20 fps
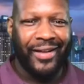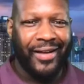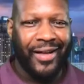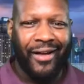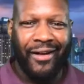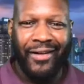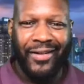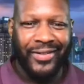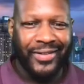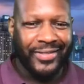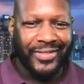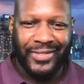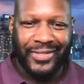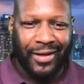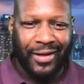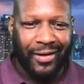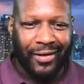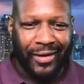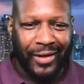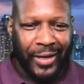Artist
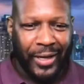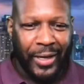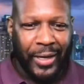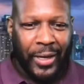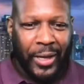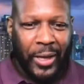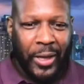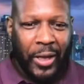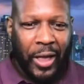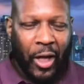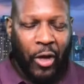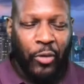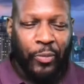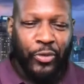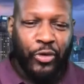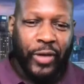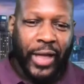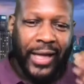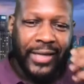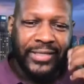Talk. I hope you
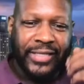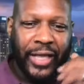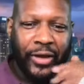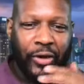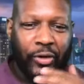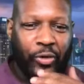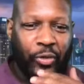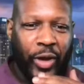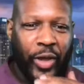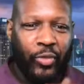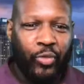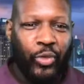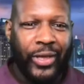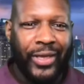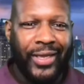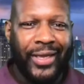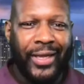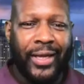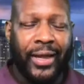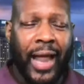guys had a great
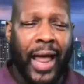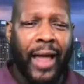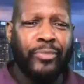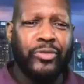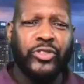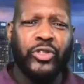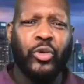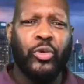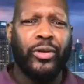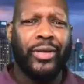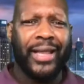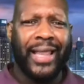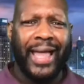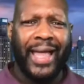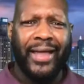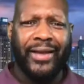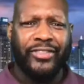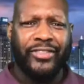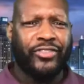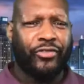weekend. I'm so
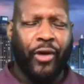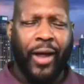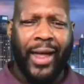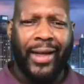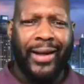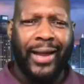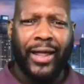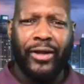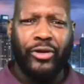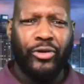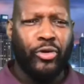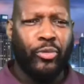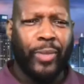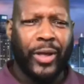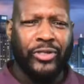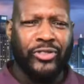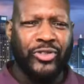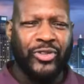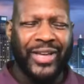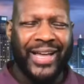glad it's Friday. I don't know
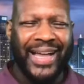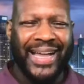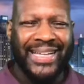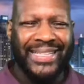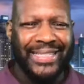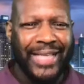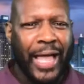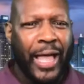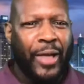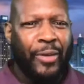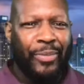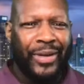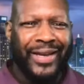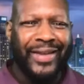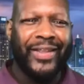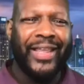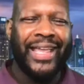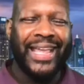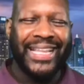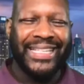about you guys, but
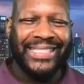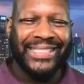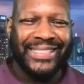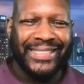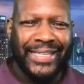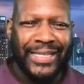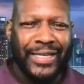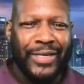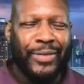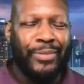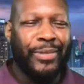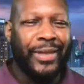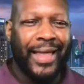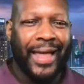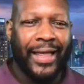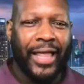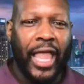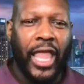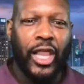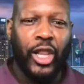it has seemed
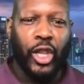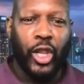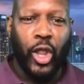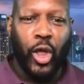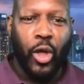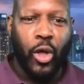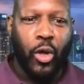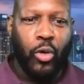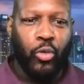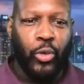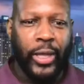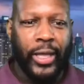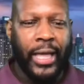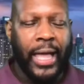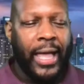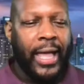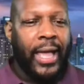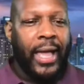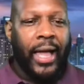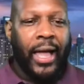like a long week.
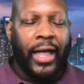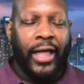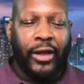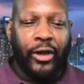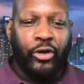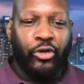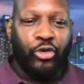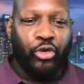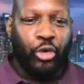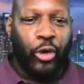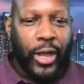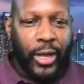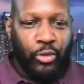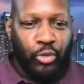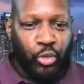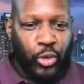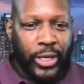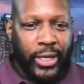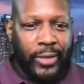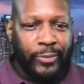I had a great
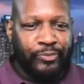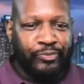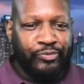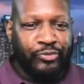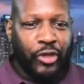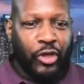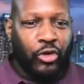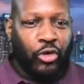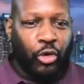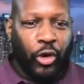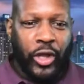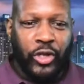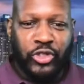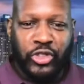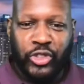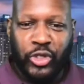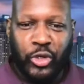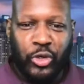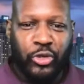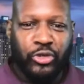week, great
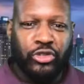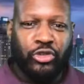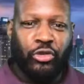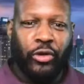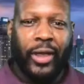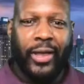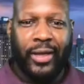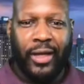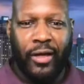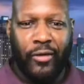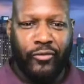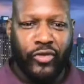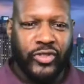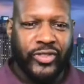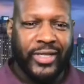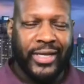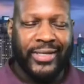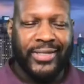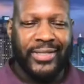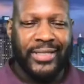shows, great
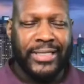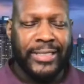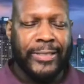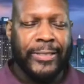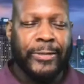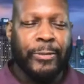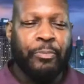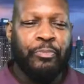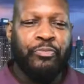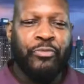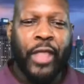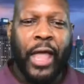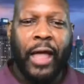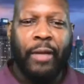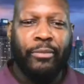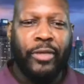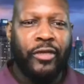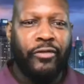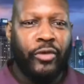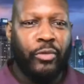conversations.
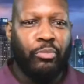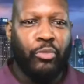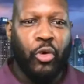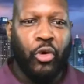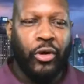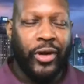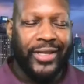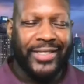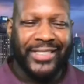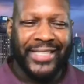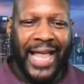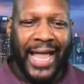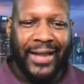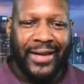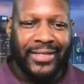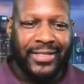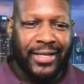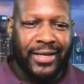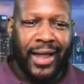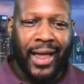I'm even more
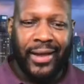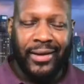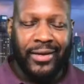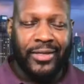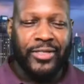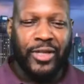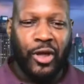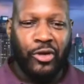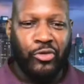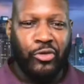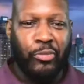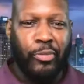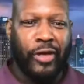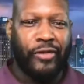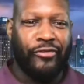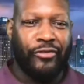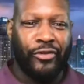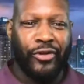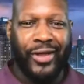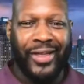excited tonight to talk with my
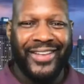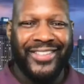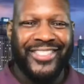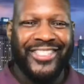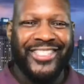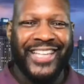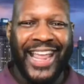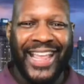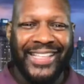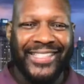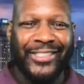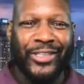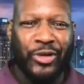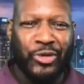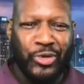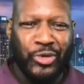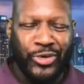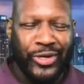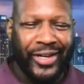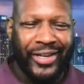friend Chase
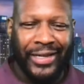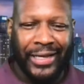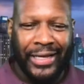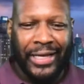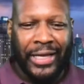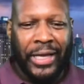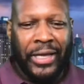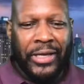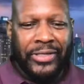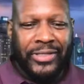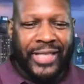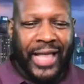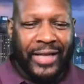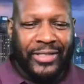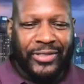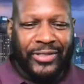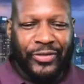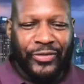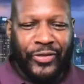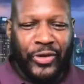HUNA,
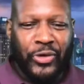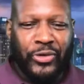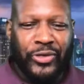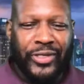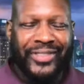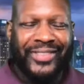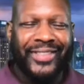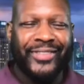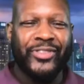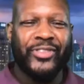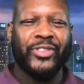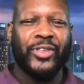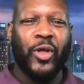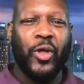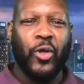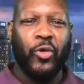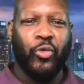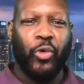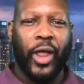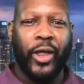saxophonist and
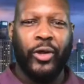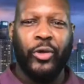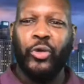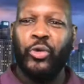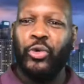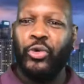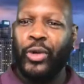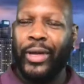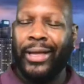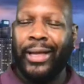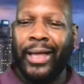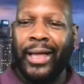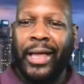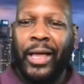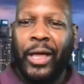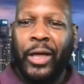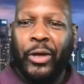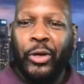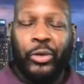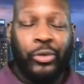songwriter
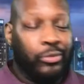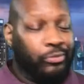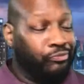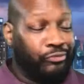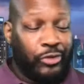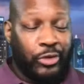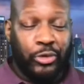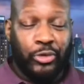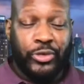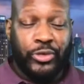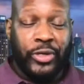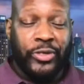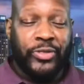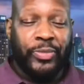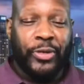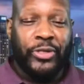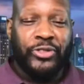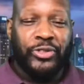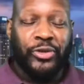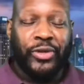who's our
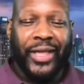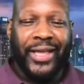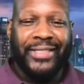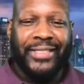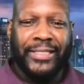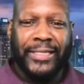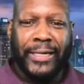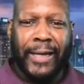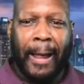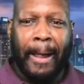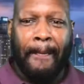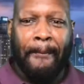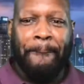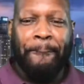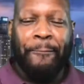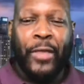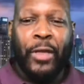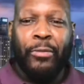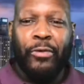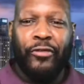special guest tonight.
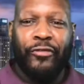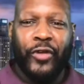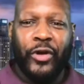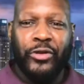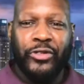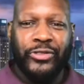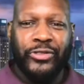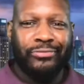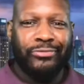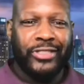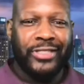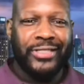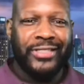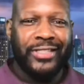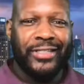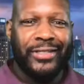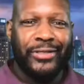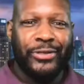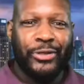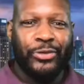But first, just a
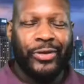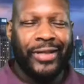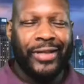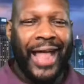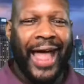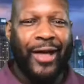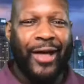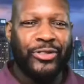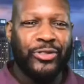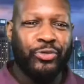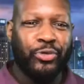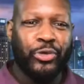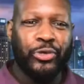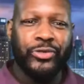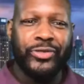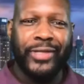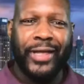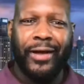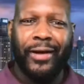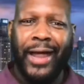little house
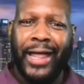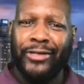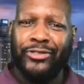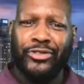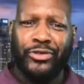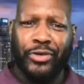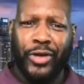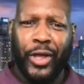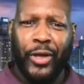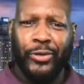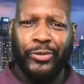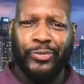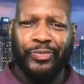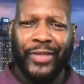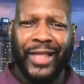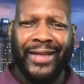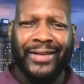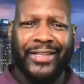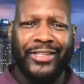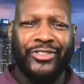rules there. As you know,
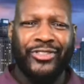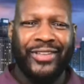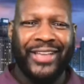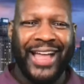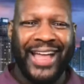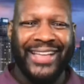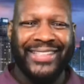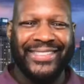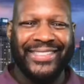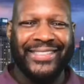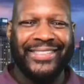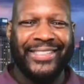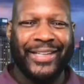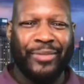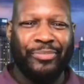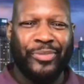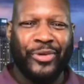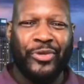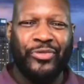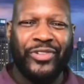I need you guys to
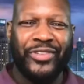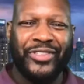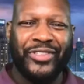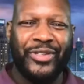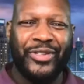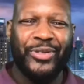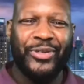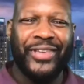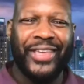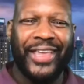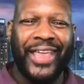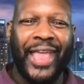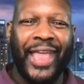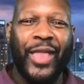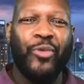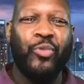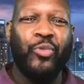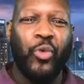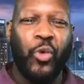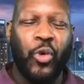jump over to
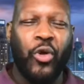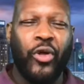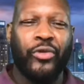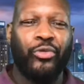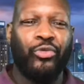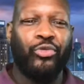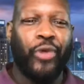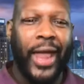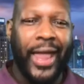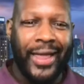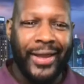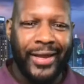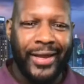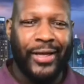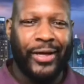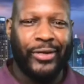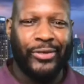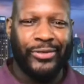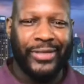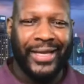KWard
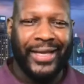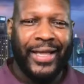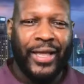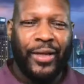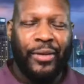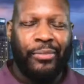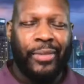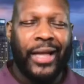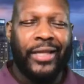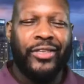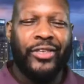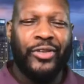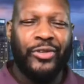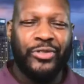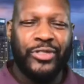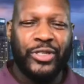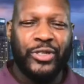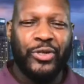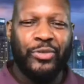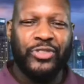Radio, my
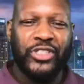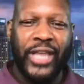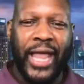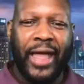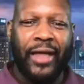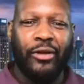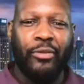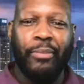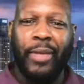YouTube channel.